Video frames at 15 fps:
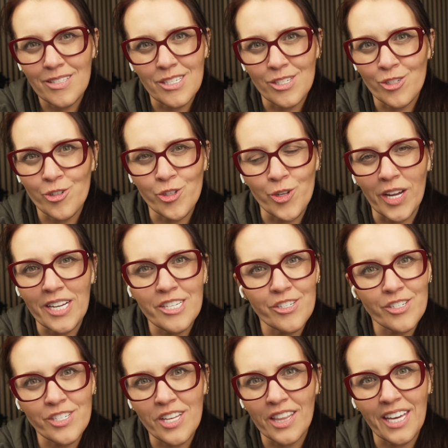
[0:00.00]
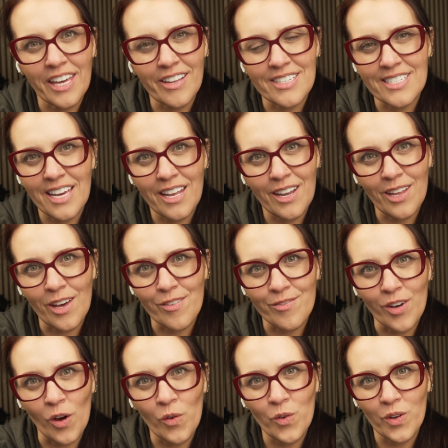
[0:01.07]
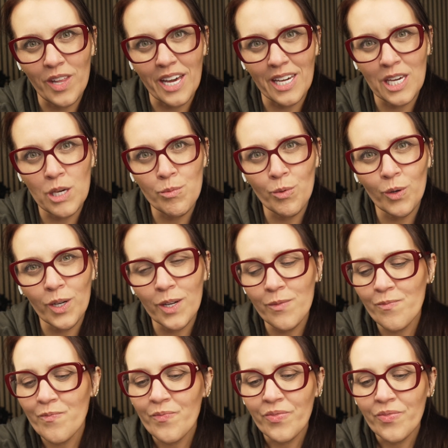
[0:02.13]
to strangers on the other side of that phone or that keyboard